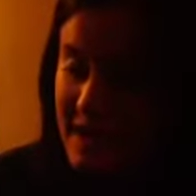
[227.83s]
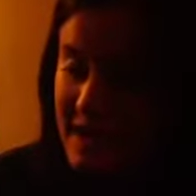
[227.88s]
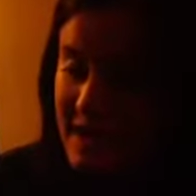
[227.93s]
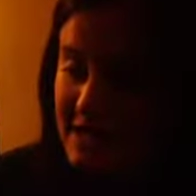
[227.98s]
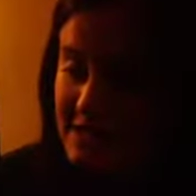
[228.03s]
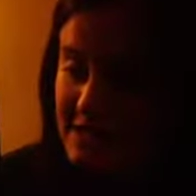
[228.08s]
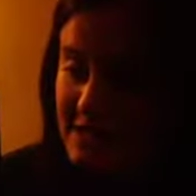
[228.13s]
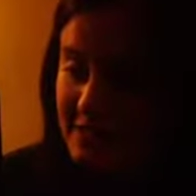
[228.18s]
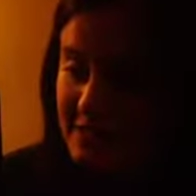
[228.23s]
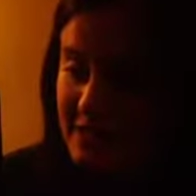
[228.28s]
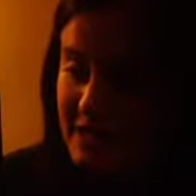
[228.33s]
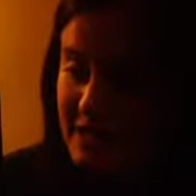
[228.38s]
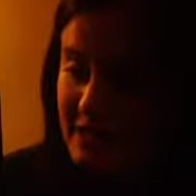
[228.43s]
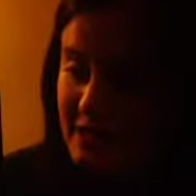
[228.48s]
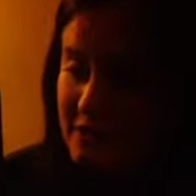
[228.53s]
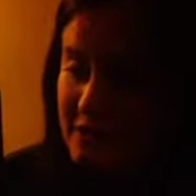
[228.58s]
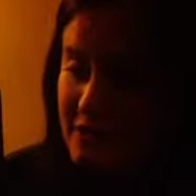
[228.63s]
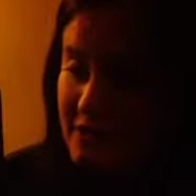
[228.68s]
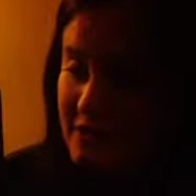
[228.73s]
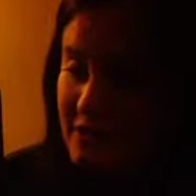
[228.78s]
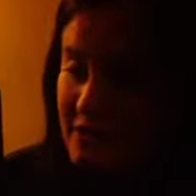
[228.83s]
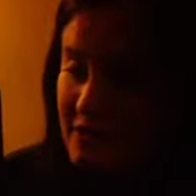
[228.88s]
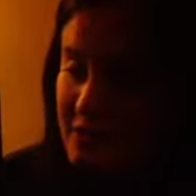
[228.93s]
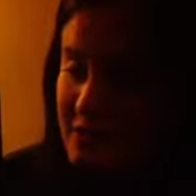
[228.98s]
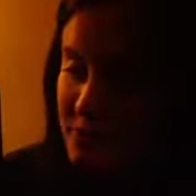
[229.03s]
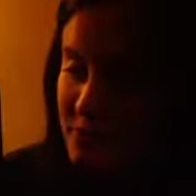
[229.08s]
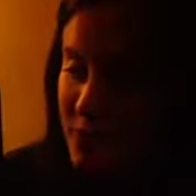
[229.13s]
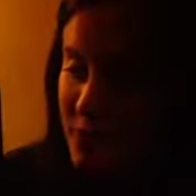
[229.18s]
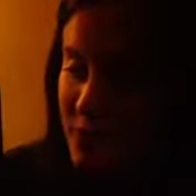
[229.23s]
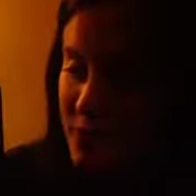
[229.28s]
It's a federally
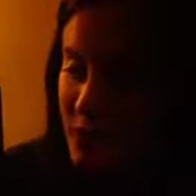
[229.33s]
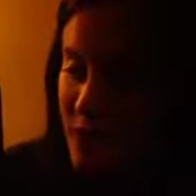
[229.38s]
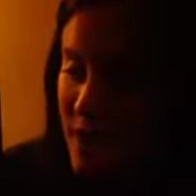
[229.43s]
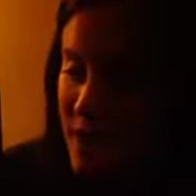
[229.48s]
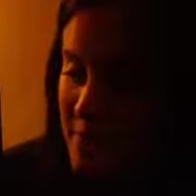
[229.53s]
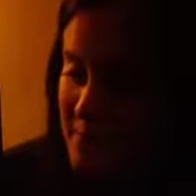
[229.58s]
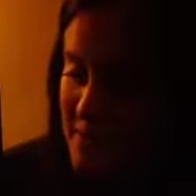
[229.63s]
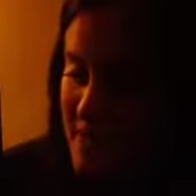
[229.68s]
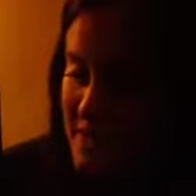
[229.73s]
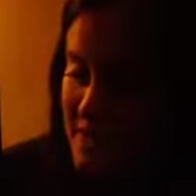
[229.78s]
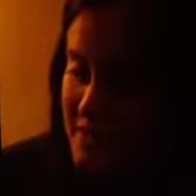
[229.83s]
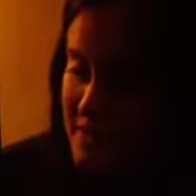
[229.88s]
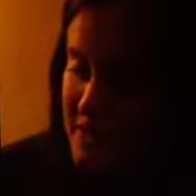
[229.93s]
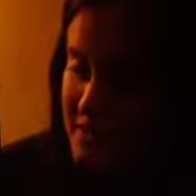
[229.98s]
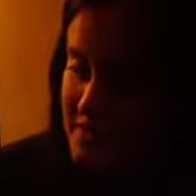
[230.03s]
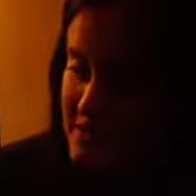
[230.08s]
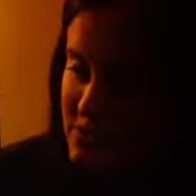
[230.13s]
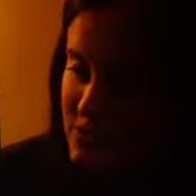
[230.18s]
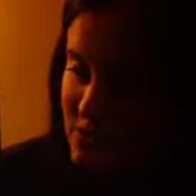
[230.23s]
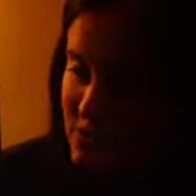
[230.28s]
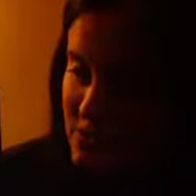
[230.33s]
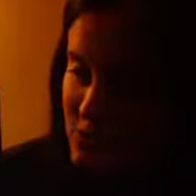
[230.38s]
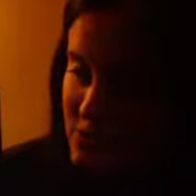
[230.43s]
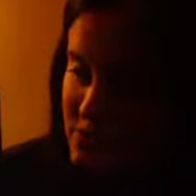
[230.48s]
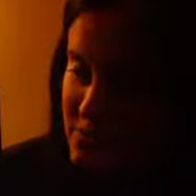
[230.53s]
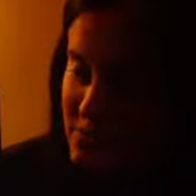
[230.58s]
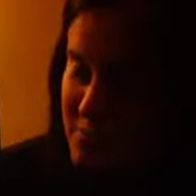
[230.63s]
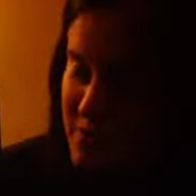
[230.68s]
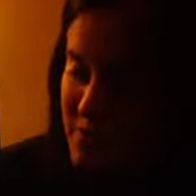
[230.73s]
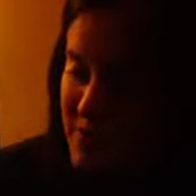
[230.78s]
funded program that gives
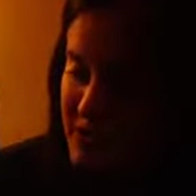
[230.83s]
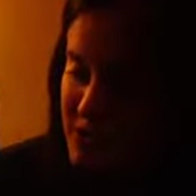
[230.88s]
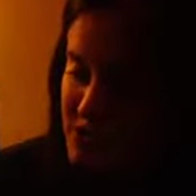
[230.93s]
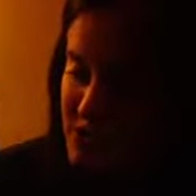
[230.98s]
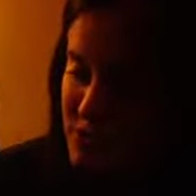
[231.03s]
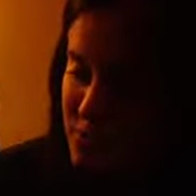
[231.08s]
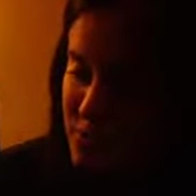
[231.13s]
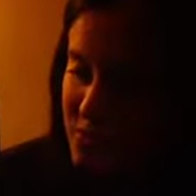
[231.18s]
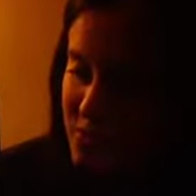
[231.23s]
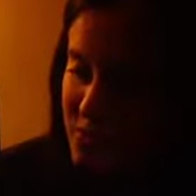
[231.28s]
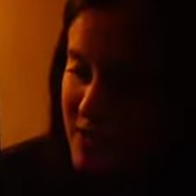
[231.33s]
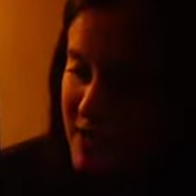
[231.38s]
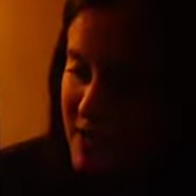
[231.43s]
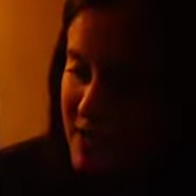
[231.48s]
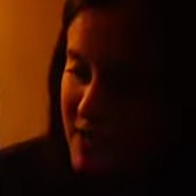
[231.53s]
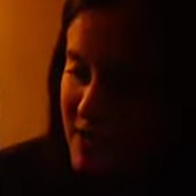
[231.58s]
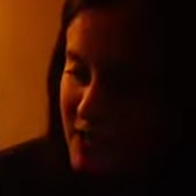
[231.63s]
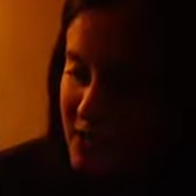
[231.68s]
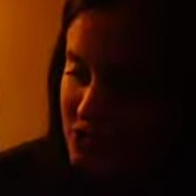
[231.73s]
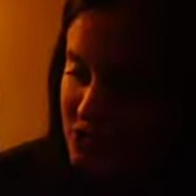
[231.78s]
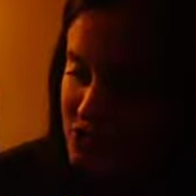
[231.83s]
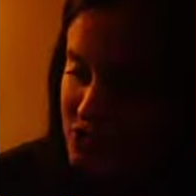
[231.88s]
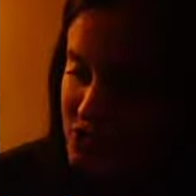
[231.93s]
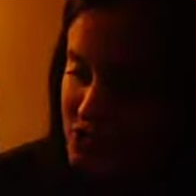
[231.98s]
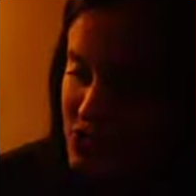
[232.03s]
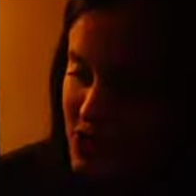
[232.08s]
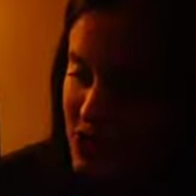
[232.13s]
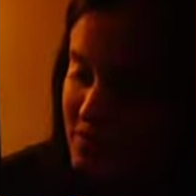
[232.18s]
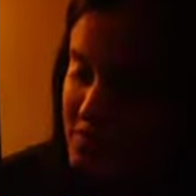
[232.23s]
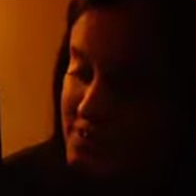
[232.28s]
schools money to provide extra
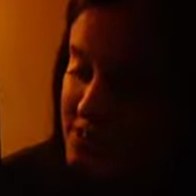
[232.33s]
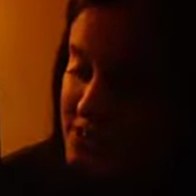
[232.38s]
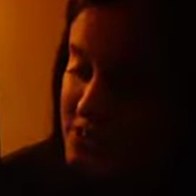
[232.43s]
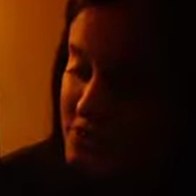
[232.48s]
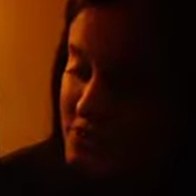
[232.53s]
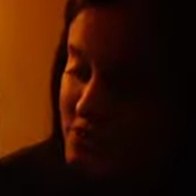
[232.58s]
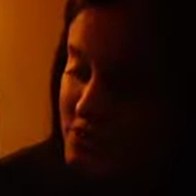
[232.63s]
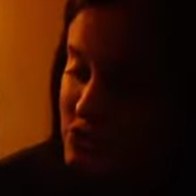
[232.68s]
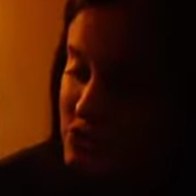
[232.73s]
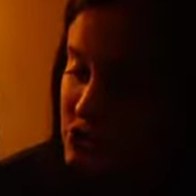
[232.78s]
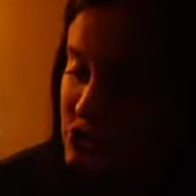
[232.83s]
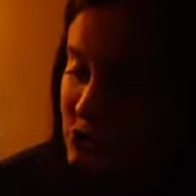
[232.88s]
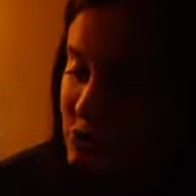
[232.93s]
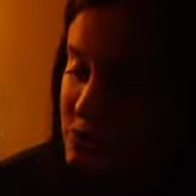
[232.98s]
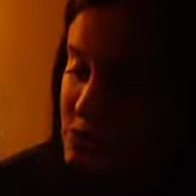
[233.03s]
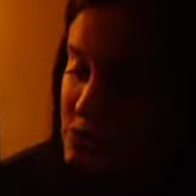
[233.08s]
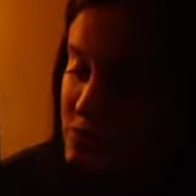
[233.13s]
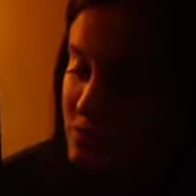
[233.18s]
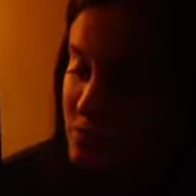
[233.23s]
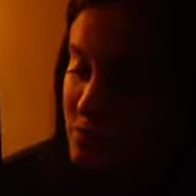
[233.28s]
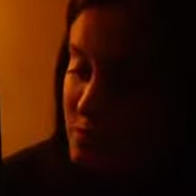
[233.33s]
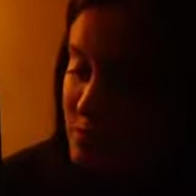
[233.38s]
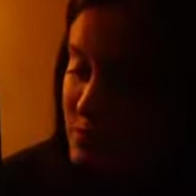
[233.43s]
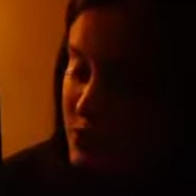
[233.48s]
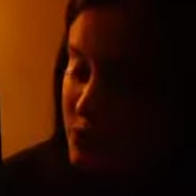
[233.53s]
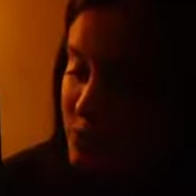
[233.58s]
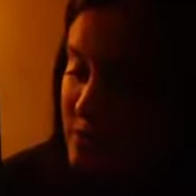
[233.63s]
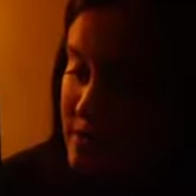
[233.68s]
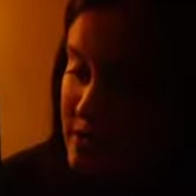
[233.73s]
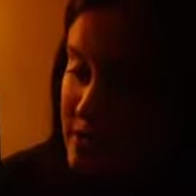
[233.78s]
services for students from
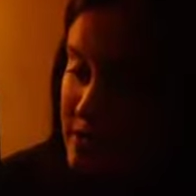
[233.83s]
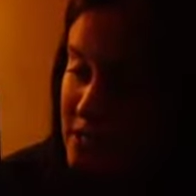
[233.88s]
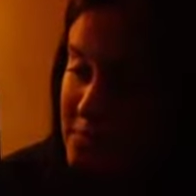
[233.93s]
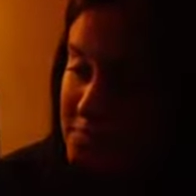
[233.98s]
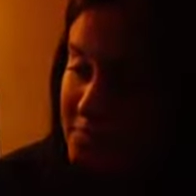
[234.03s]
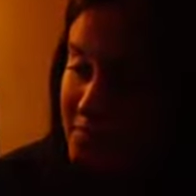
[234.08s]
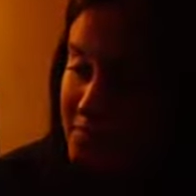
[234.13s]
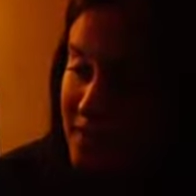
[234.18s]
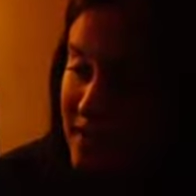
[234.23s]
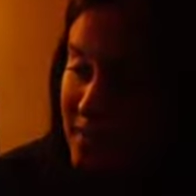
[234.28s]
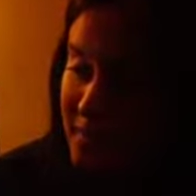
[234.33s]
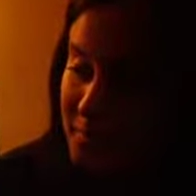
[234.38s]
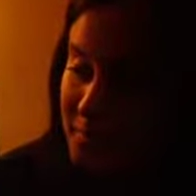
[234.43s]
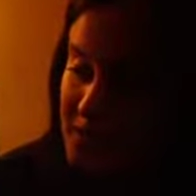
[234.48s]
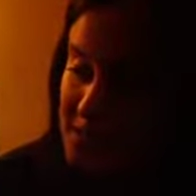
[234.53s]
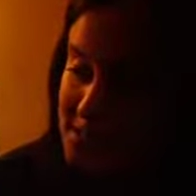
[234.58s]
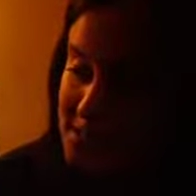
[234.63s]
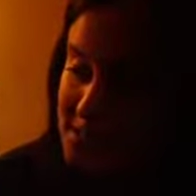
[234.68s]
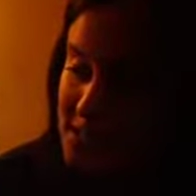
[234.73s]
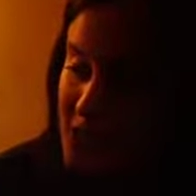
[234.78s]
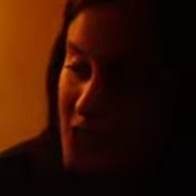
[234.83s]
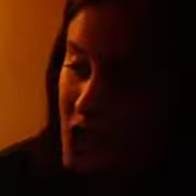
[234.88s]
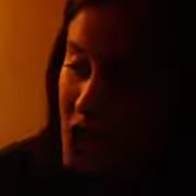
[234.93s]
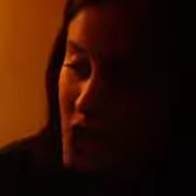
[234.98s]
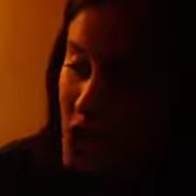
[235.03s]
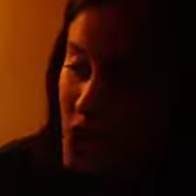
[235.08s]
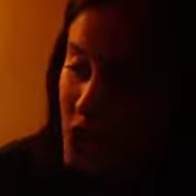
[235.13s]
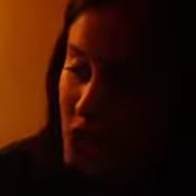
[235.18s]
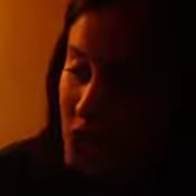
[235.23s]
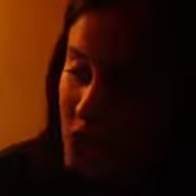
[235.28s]
low-income families
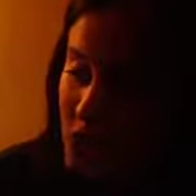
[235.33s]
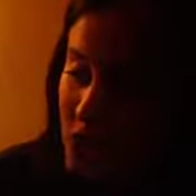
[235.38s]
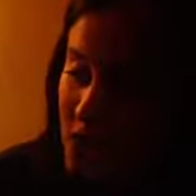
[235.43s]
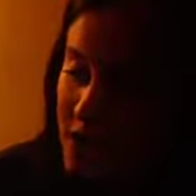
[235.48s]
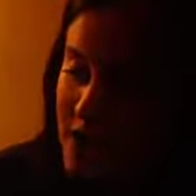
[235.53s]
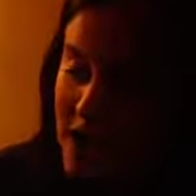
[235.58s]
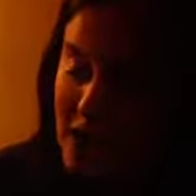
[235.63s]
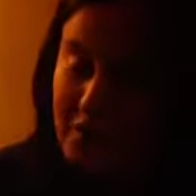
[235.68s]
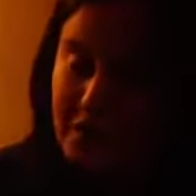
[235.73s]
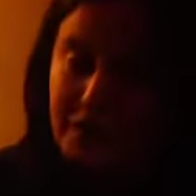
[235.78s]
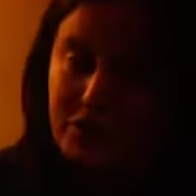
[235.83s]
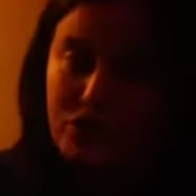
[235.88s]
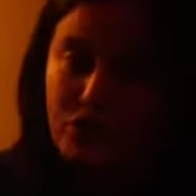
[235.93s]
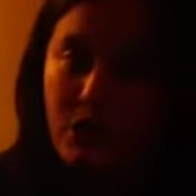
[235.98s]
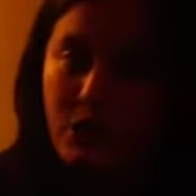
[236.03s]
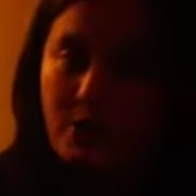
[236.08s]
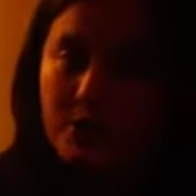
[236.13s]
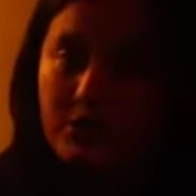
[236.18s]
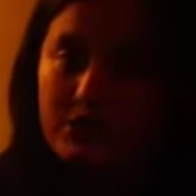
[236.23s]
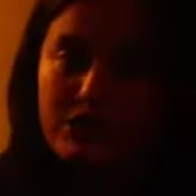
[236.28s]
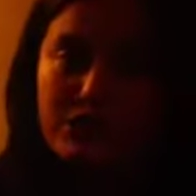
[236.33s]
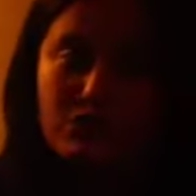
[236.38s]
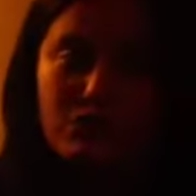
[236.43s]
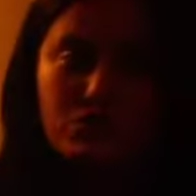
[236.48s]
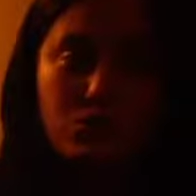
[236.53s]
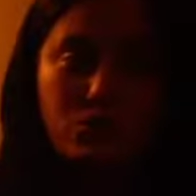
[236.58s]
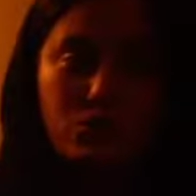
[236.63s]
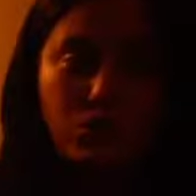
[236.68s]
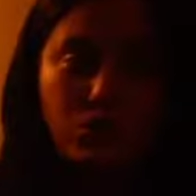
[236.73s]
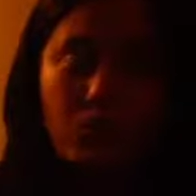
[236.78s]
who are having trouble in
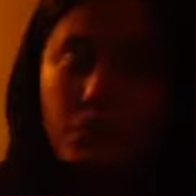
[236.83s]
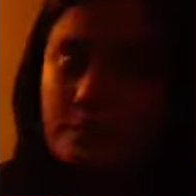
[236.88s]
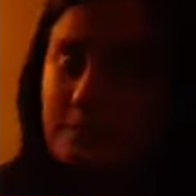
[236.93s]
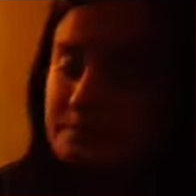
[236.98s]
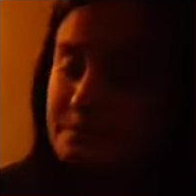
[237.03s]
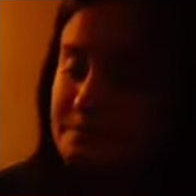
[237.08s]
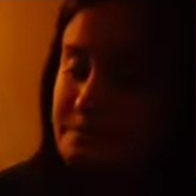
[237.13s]
school.